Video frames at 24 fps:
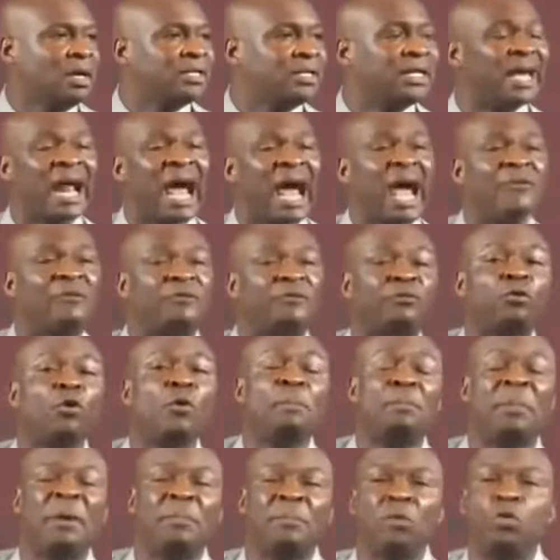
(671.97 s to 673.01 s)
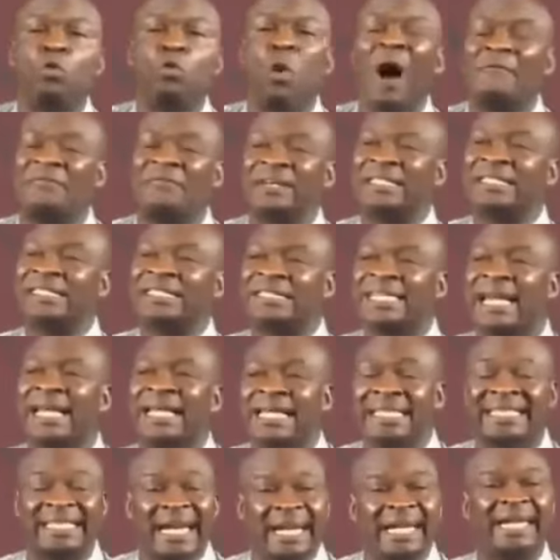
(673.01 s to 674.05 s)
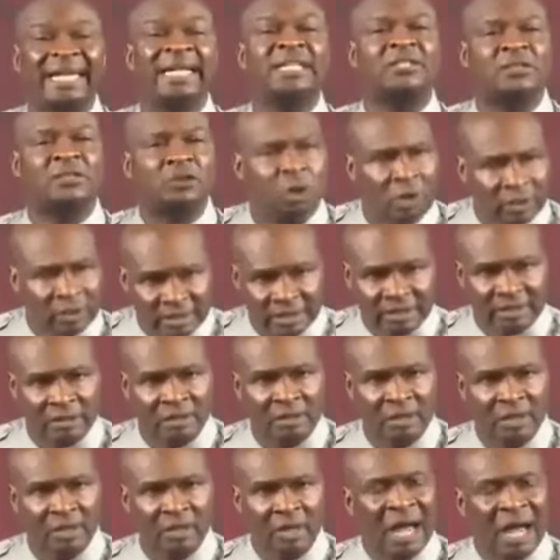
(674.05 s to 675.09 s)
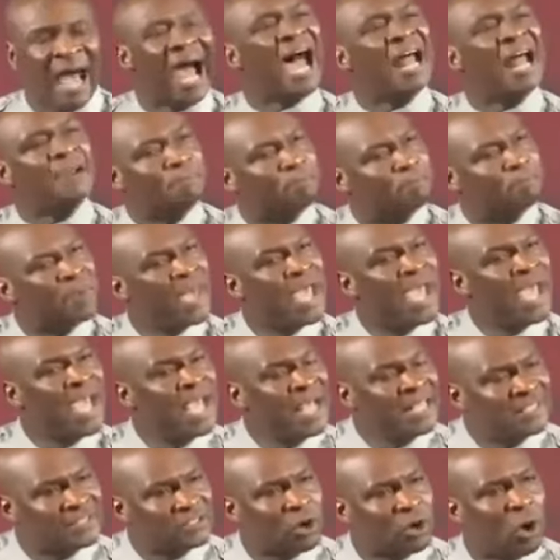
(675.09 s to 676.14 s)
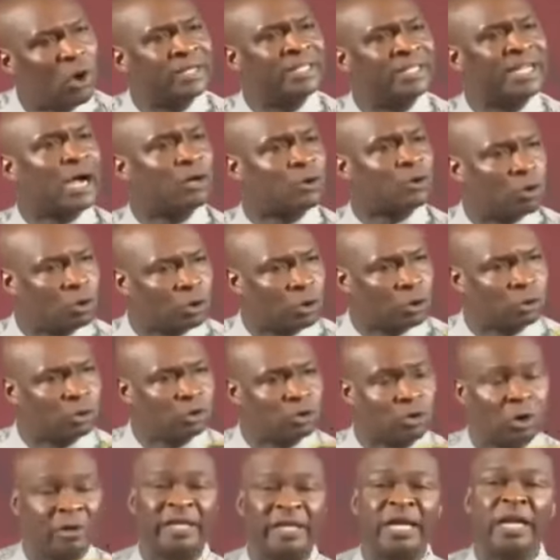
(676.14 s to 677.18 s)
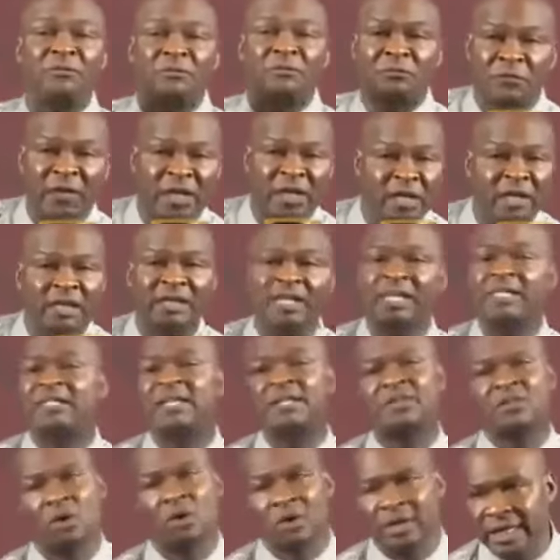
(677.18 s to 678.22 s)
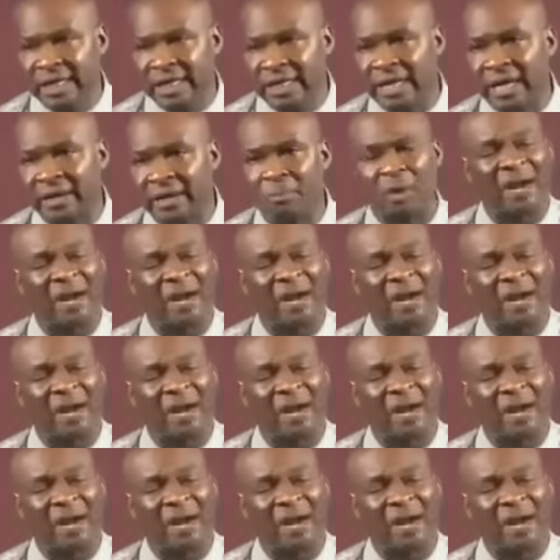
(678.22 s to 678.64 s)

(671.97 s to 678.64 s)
There are a few people who have intelligently studied. And based on their conclusion, they feel this is not needed.